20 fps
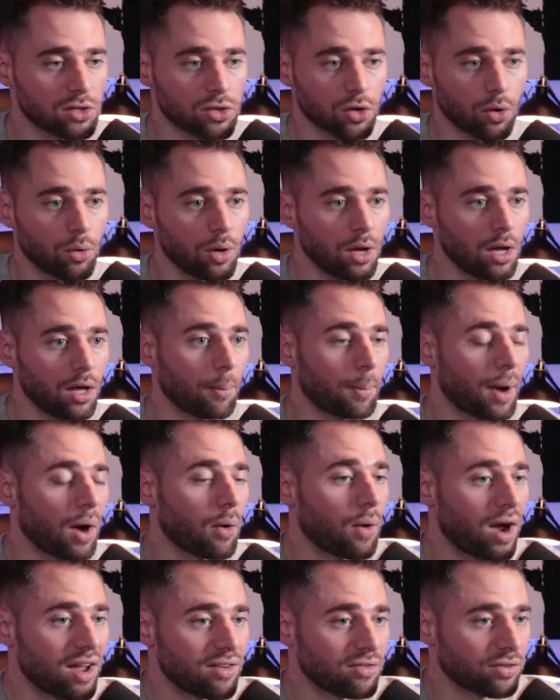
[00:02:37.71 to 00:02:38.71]
So, my
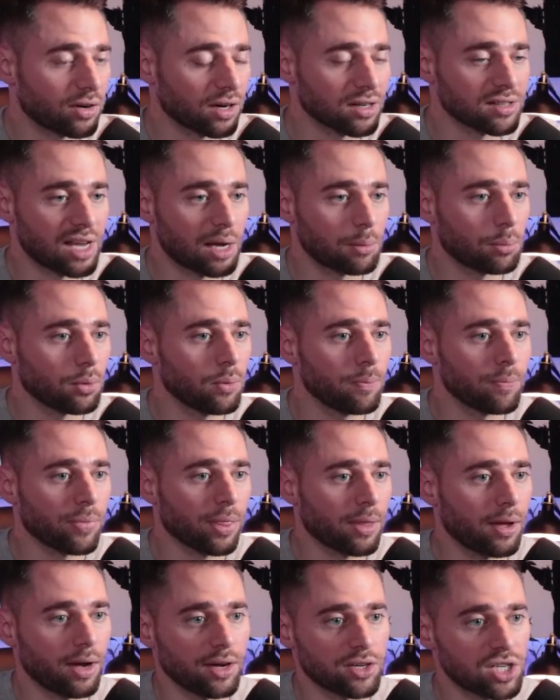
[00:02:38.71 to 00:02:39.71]
wife, for example,
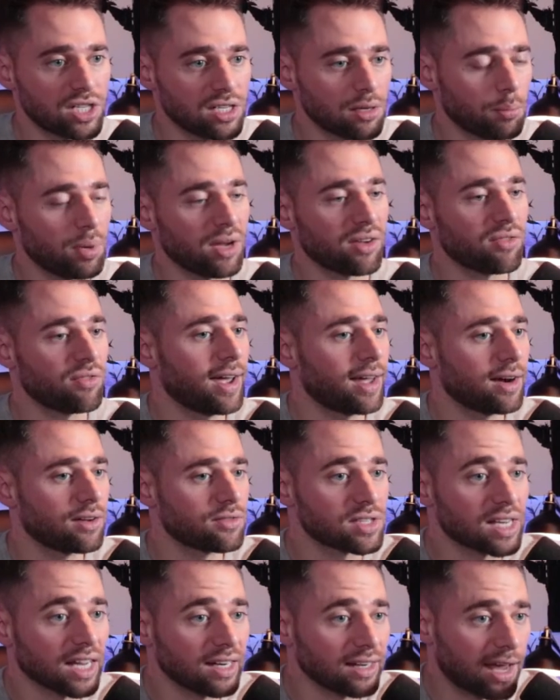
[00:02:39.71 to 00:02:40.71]
uh, she's a big fan of
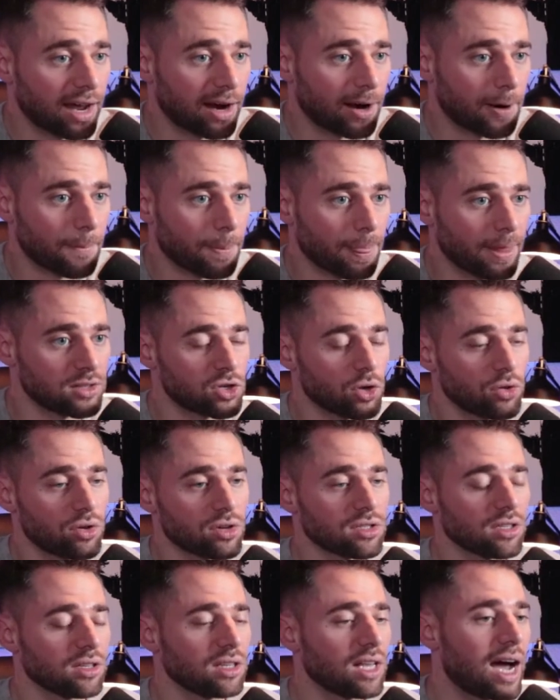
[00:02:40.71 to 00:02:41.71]
skincare. And so,
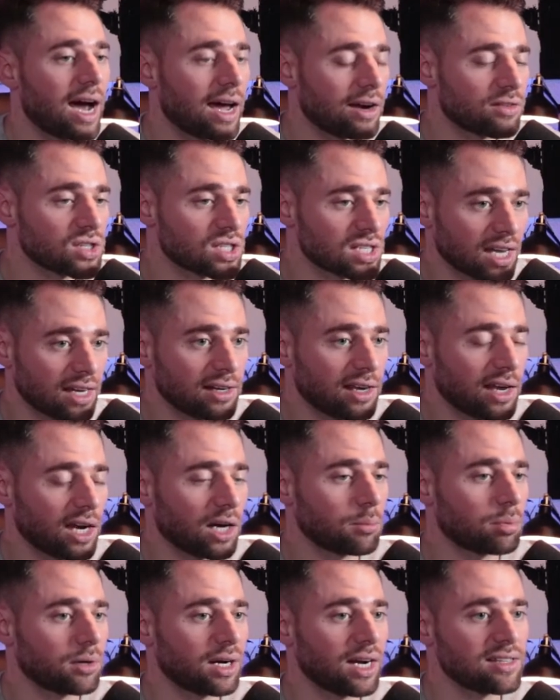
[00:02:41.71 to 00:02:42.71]
there's a lot of
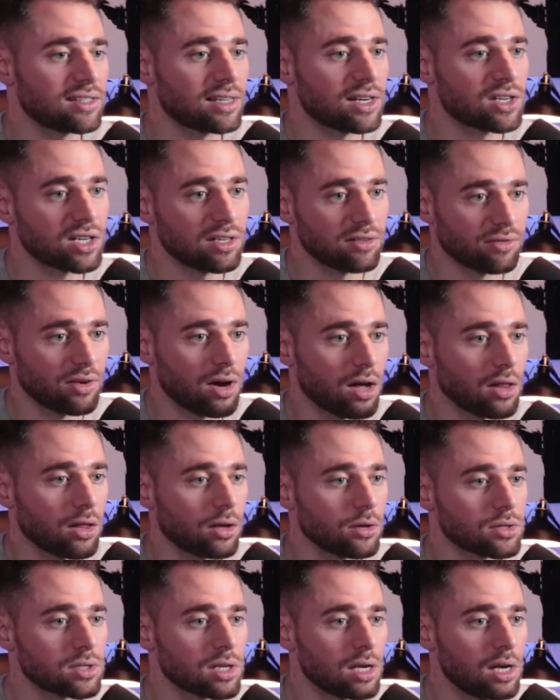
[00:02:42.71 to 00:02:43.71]
skincare brands that she
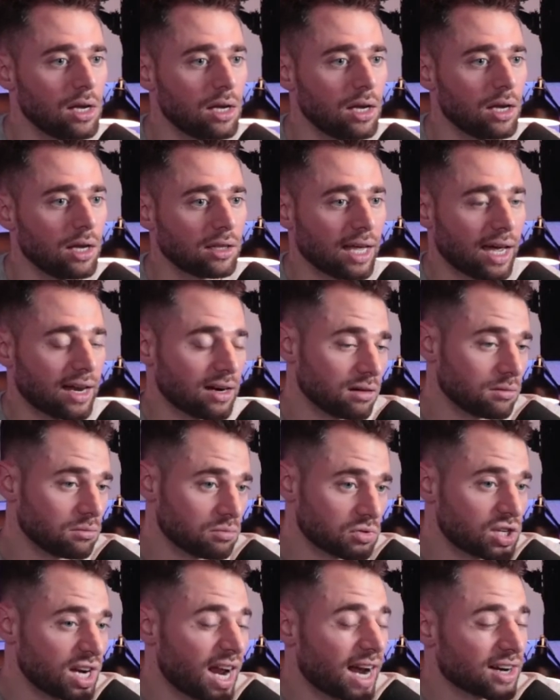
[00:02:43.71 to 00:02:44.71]
follows that
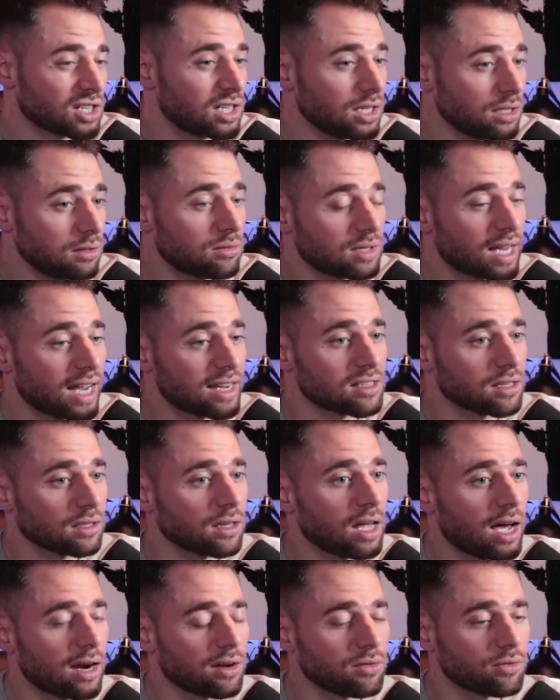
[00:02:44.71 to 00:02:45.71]
she actually takes a
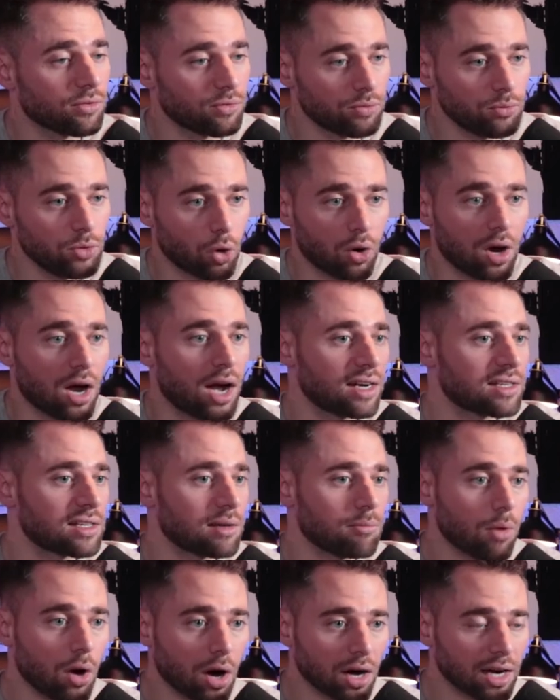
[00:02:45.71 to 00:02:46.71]
lot of you know
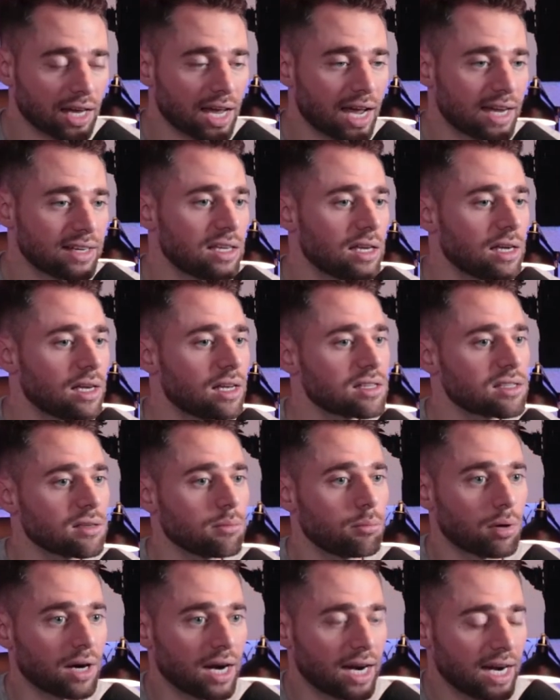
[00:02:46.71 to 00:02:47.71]
content marketing ideas,
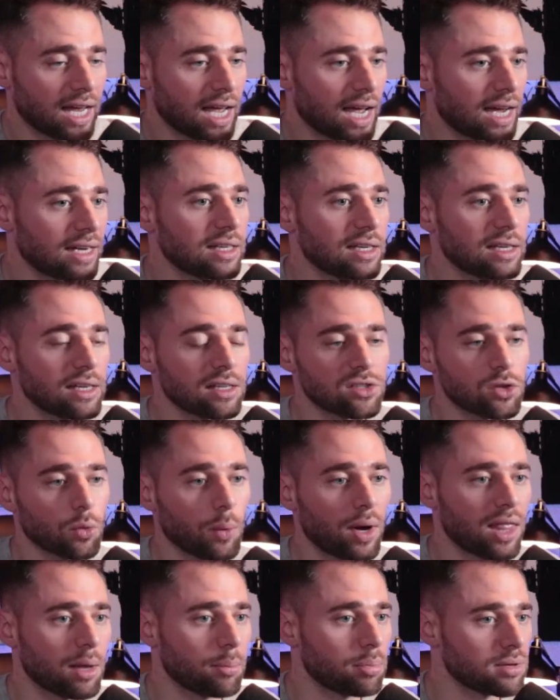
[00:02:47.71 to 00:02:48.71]
some branding ideas, the
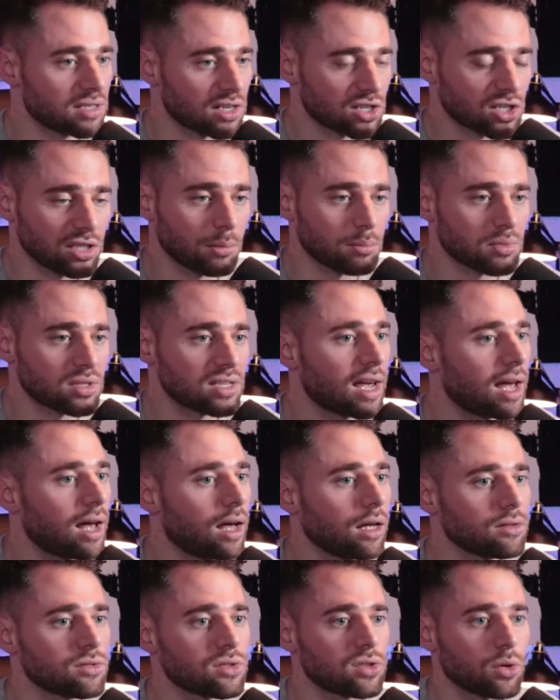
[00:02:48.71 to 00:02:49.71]
way they position
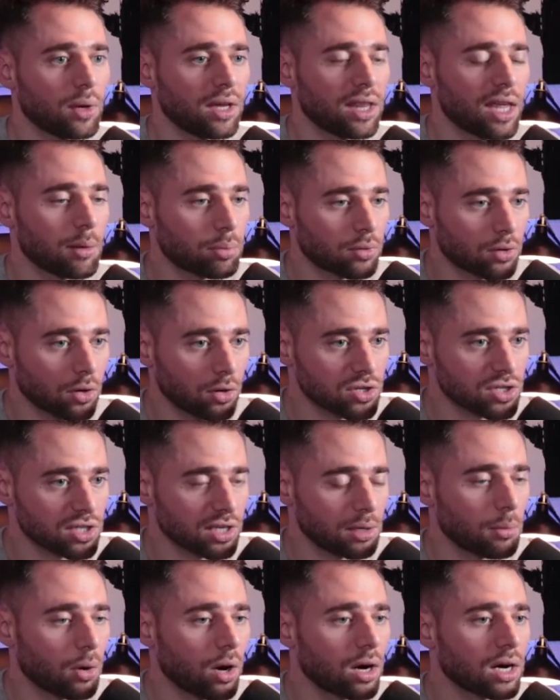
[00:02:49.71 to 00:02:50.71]
themselves, the way they approach
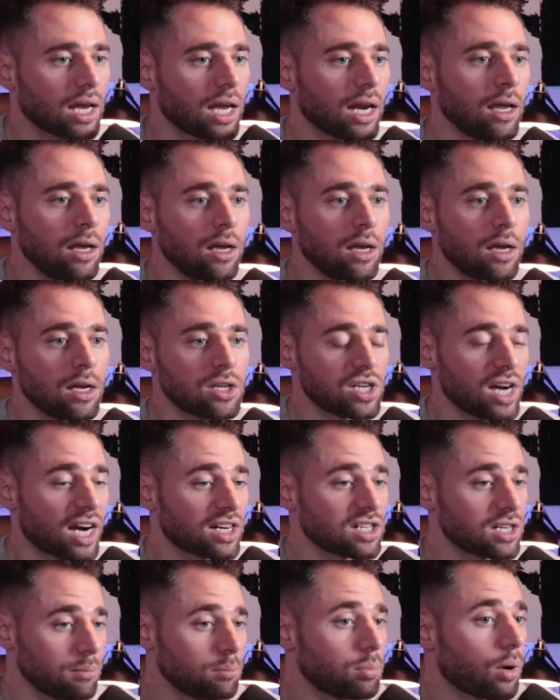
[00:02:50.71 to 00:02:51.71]
their market. She
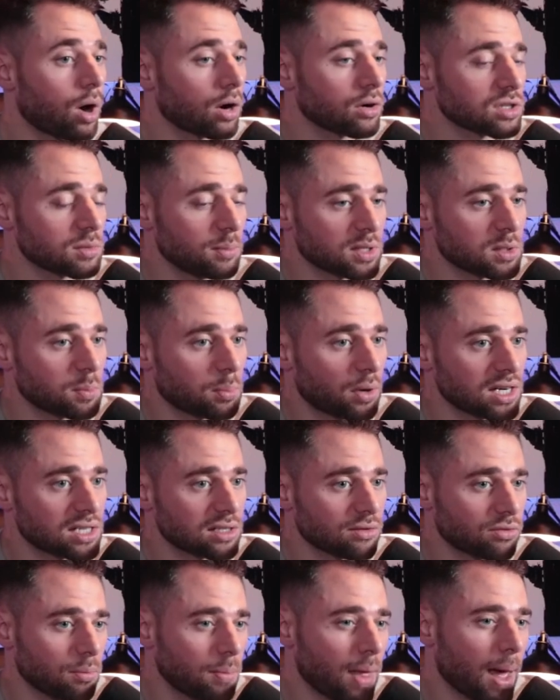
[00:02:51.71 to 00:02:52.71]
actually borrows some
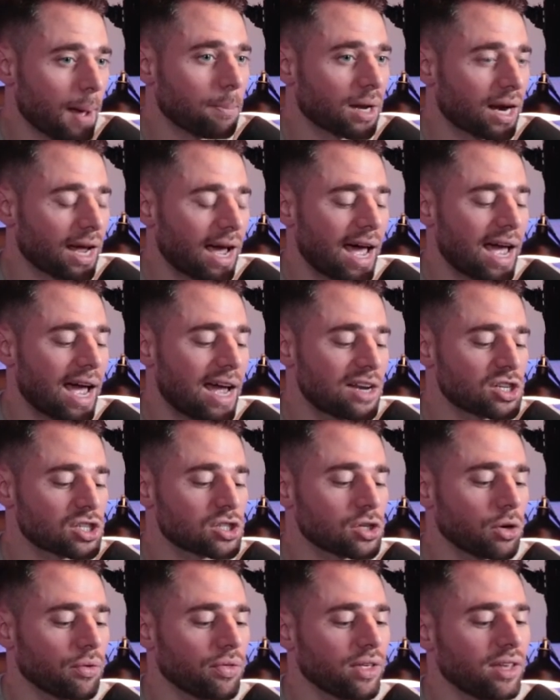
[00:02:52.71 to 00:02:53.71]
inspiration from them, but I, I
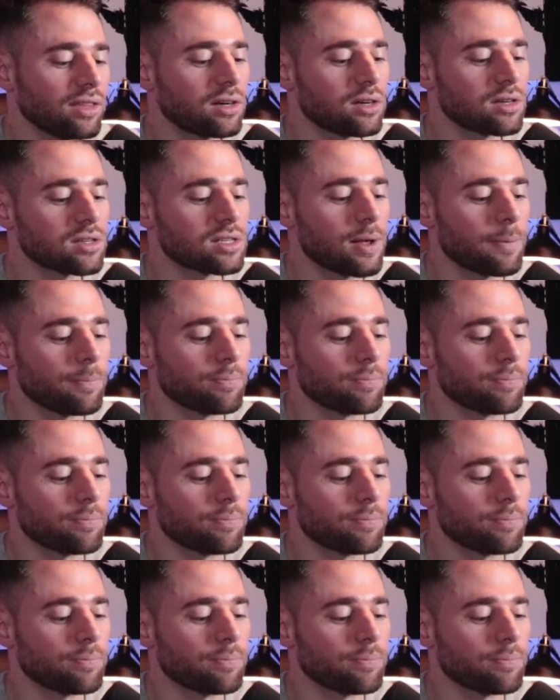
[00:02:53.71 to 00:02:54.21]
just don't think there's.